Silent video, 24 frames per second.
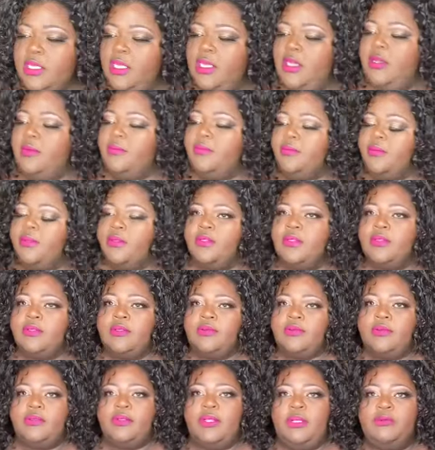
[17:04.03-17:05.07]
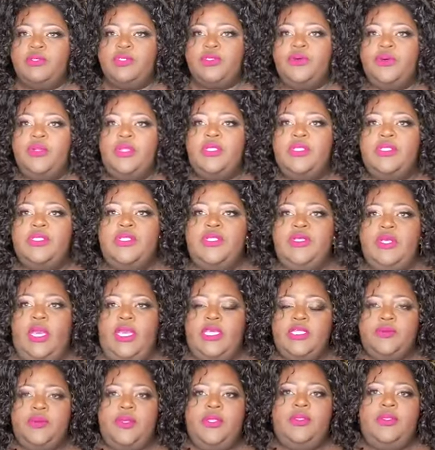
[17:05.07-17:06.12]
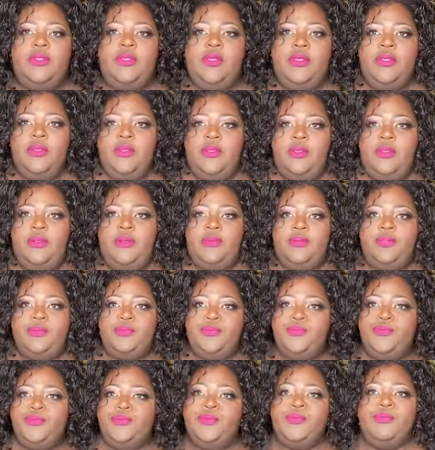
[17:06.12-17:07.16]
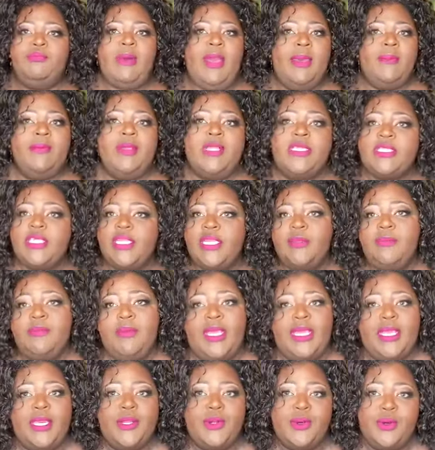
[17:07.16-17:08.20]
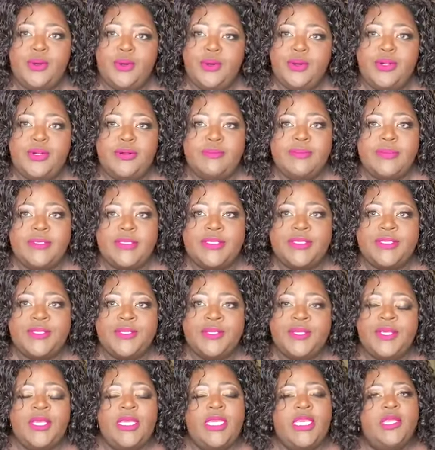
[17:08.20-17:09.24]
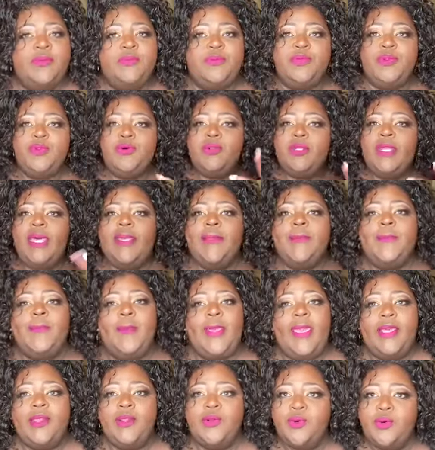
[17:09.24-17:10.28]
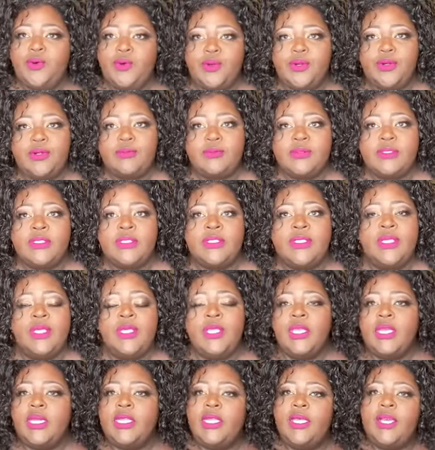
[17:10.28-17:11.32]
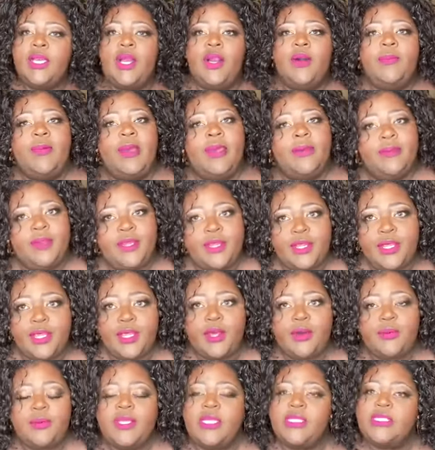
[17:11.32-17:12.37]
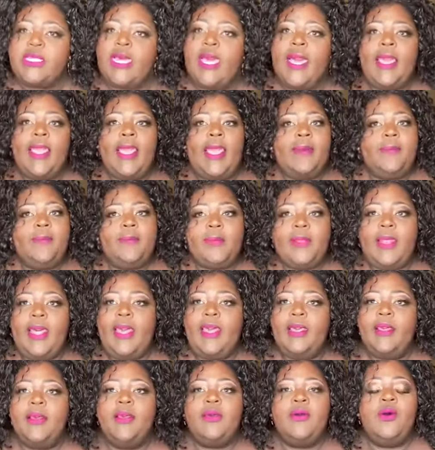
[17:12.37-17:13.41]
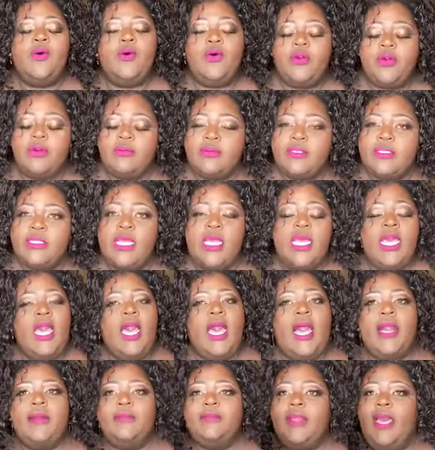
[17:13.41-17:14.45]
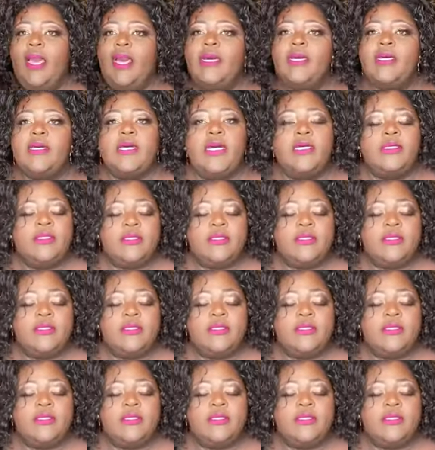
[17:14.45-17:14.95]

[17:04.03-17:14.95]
I'm showing it to you guys with my Michelin Man arms. If you don't like fat arms, click off my video because I have flat arms. I'm not